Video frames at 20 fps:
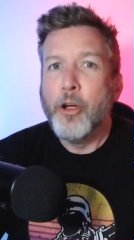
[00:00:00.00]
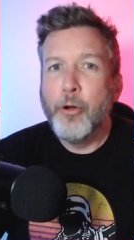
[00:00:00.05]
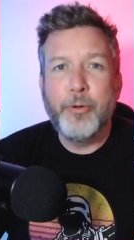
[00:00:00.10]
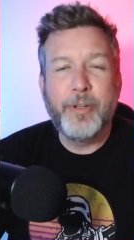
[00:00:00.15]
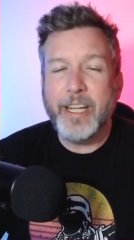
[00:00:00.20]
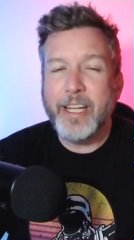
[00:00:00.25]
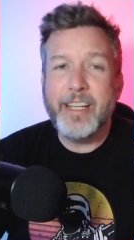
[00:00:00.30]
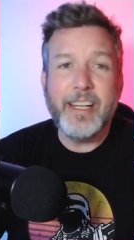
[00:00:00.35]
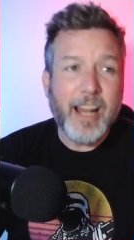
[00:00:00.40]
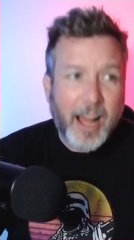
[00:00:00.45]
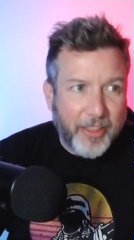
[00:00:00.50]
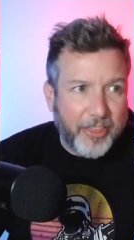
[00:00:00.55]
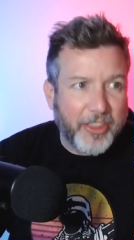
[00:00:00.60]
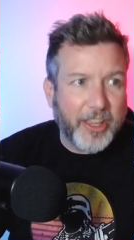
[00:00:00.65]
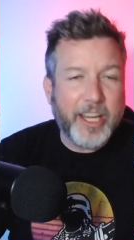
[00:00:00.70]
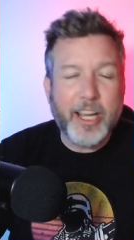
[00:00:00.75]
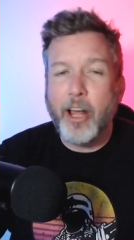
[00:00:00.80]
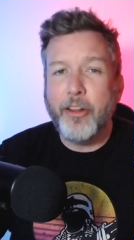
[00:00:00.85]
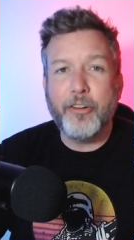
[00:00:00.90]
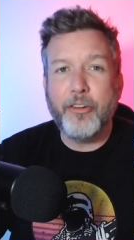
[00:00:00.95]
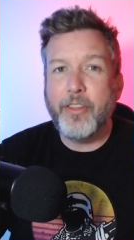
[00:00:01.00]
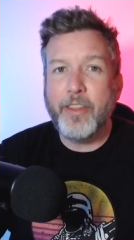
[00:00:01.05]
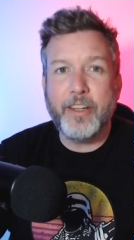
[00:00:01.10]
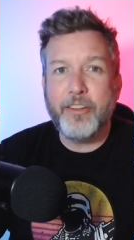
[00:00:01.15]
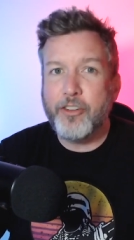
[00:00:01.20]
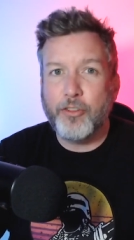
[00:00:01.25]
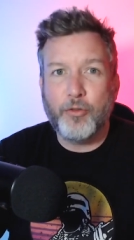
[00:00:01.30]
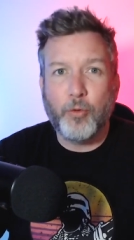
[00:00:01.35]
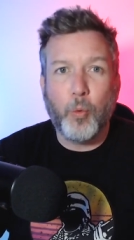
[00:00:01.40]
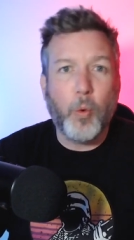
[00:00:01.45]
who did nothing other
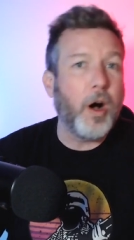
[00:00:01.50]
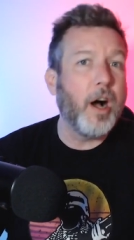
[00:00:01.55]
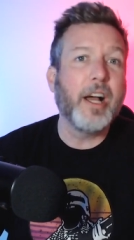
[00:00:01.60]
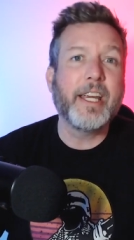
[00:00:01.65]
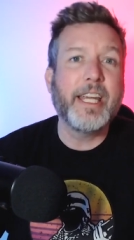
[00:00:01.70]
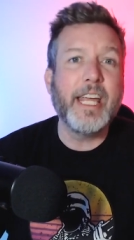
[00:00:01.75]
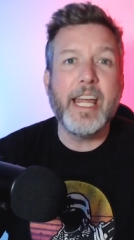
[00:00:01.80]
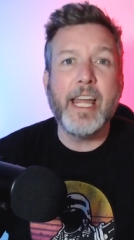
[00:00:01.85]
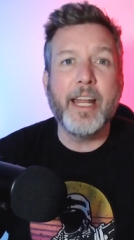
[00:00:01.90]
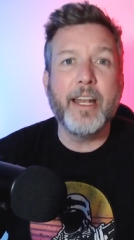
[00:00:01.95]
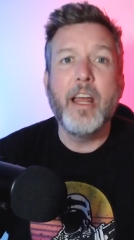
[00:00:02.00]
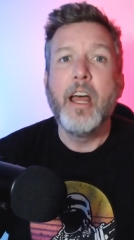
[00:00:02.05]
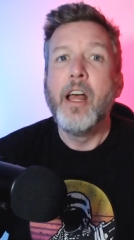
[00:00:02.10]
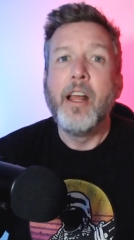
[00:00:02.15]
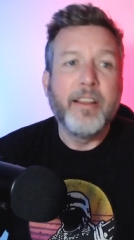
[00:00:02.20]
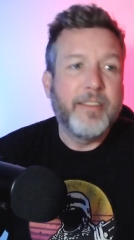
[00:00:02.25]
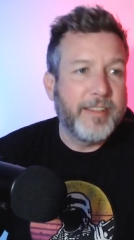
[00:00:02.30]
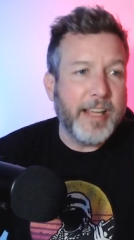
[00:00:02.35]
than just walk in,